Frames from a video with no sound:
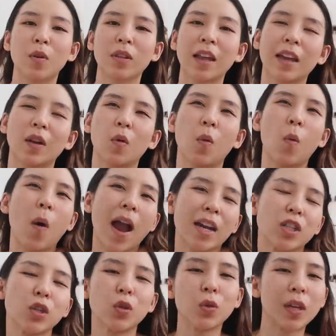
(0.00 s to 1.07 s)
more like
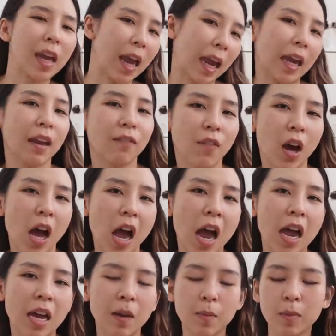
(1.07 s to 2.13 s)
Y2K
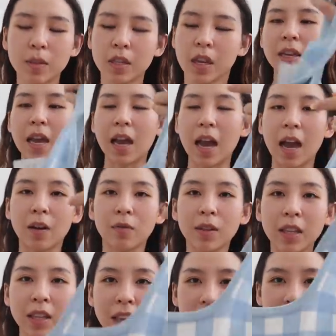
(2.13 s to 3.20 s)
vibes. But yeah, I
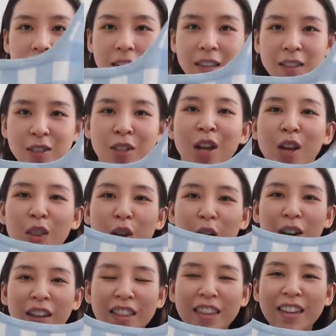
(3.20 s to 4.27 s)
really like this. The
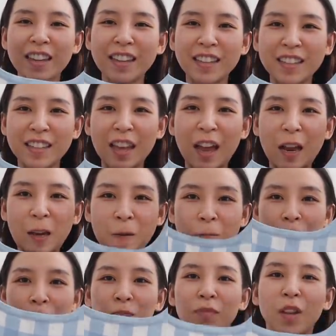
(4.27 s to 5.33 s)
only thing is like